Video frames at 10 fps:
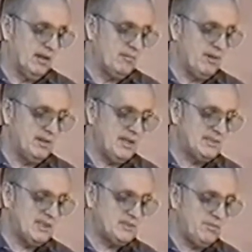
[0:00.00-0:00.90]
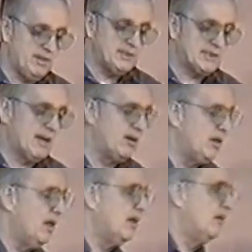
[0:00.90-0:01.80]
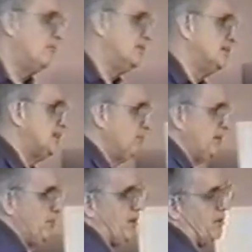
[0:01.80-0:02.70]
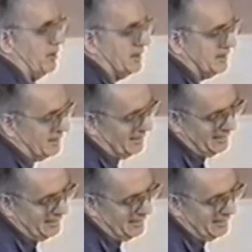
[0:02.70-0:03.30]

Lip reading: It's really scary, simply because,